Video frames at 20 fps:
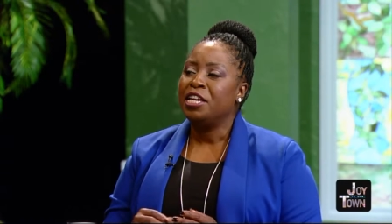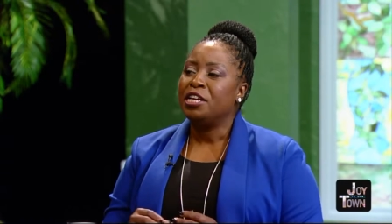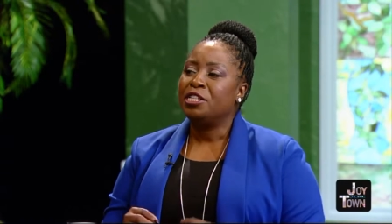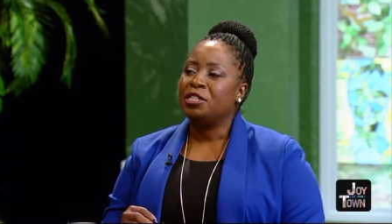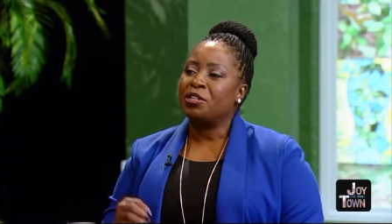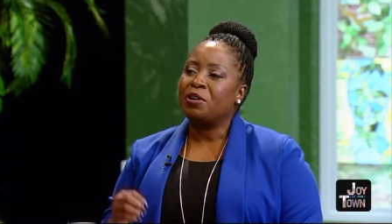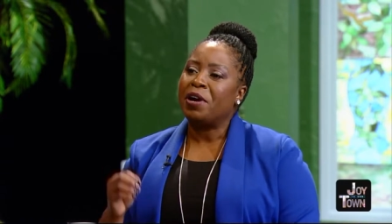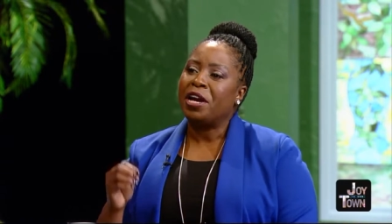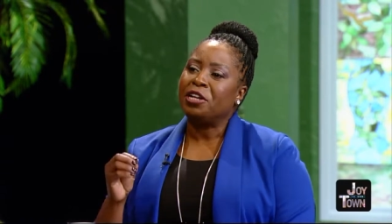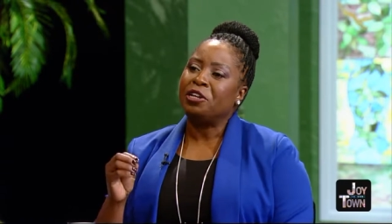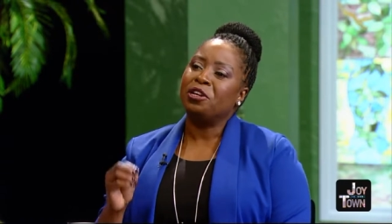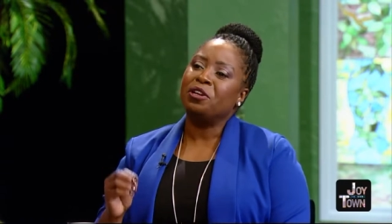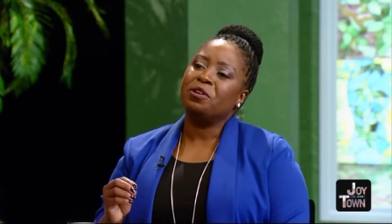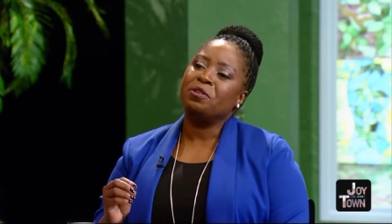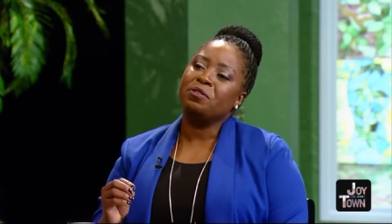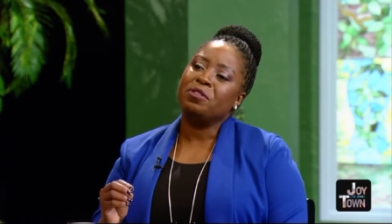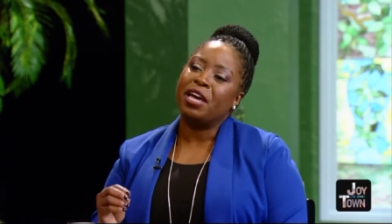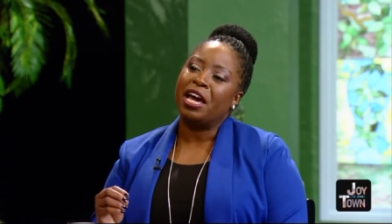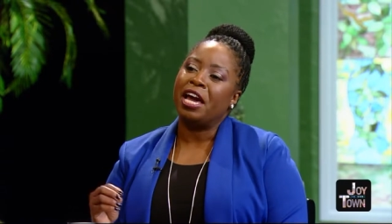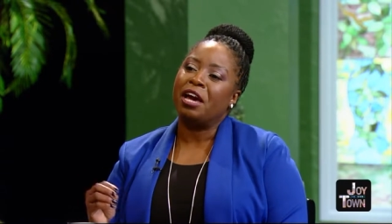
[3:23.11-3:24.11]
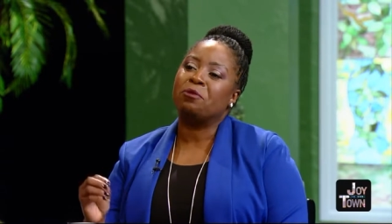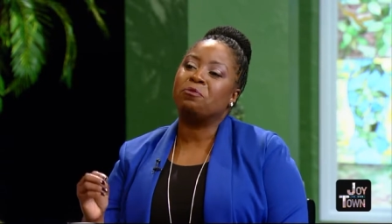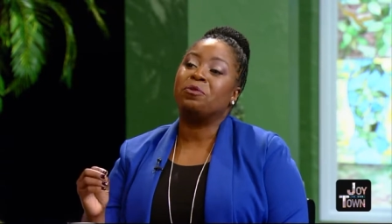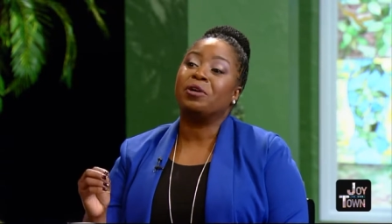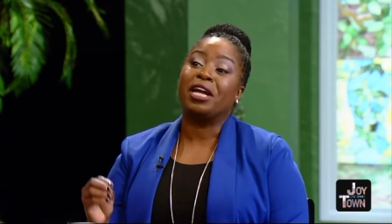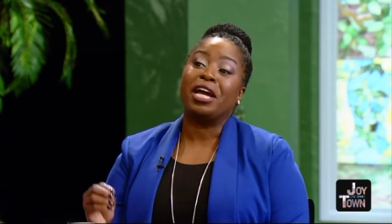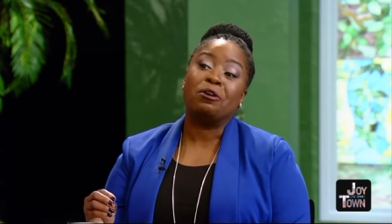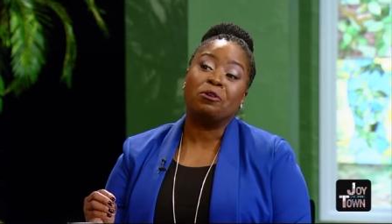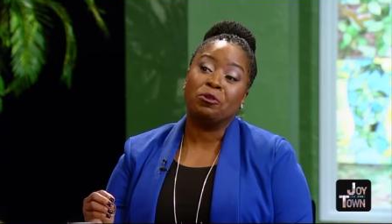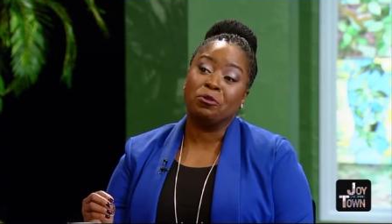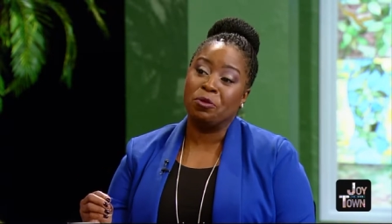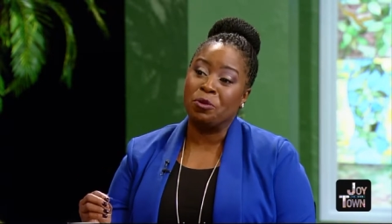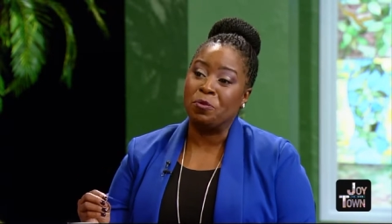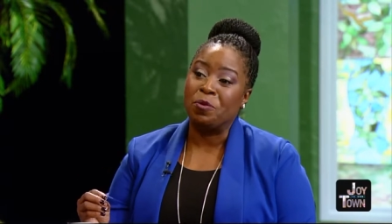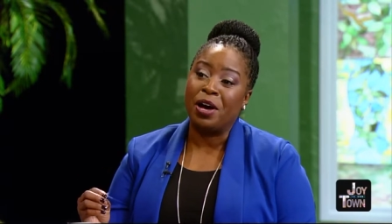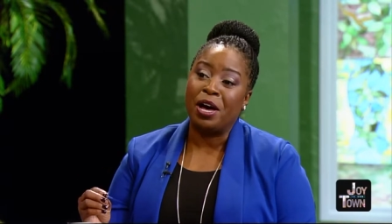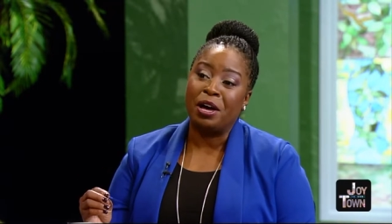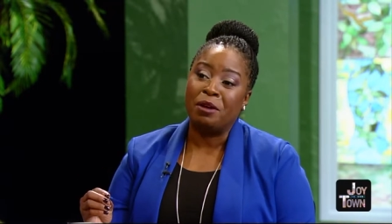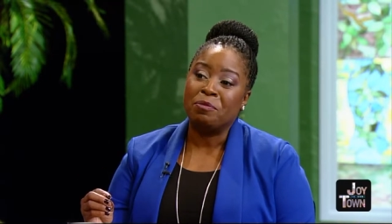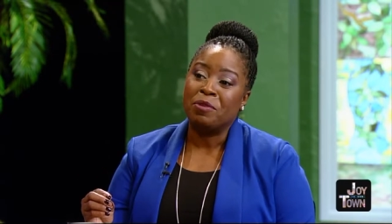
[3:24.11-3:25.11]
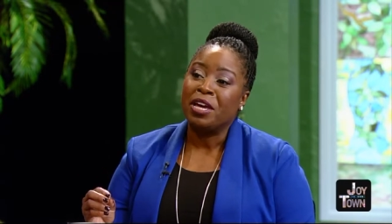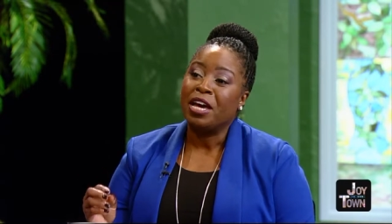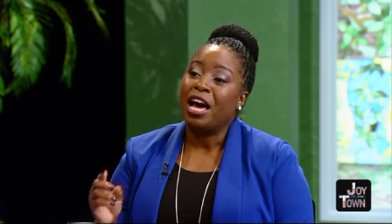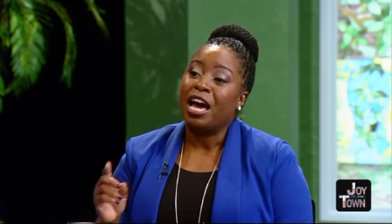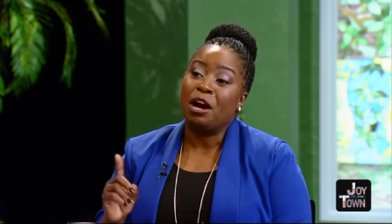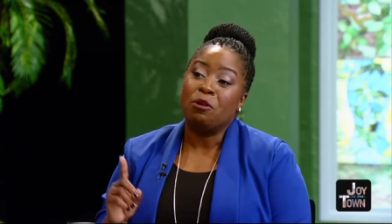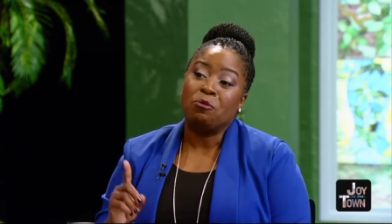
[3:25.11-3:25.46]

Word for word: So I knew that when I grew up, I